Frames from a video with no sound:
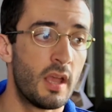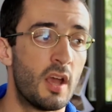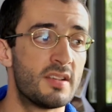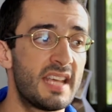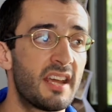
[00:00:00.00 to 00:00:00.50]

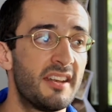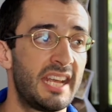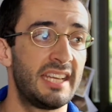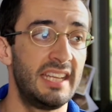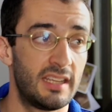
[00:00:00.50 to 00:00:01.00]
A second
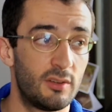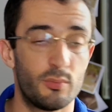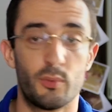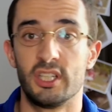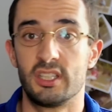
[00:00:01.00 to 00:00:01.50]
technique to
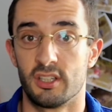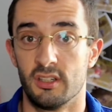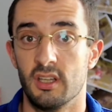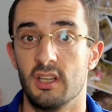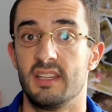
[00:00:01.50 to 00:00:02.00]

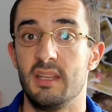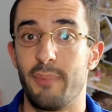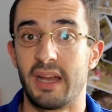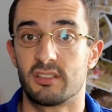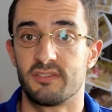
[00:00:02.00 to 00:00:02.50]
monitor the
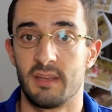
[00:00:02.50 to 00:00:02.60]
impact of